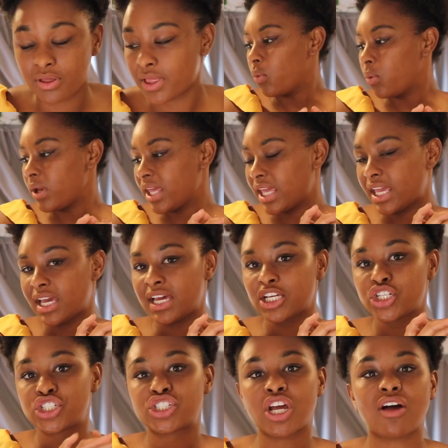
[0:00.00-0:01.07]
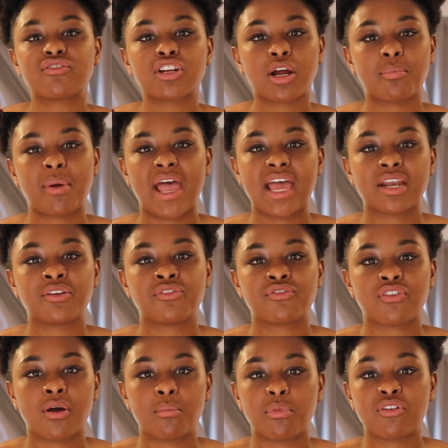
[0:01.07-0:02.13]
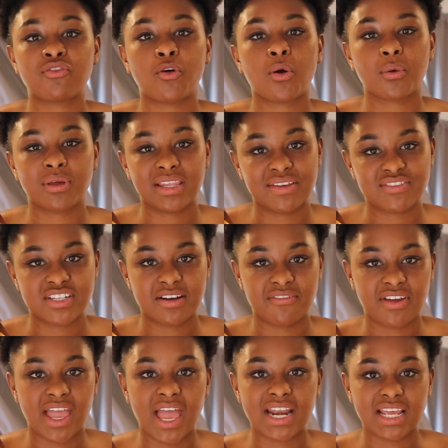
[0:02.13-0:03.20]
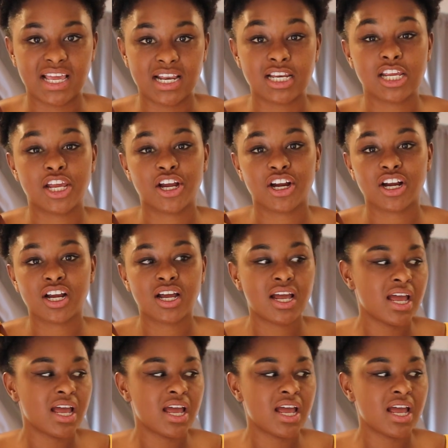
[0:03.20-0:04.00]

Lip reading: We shoved our bed from before we lived in a van in here,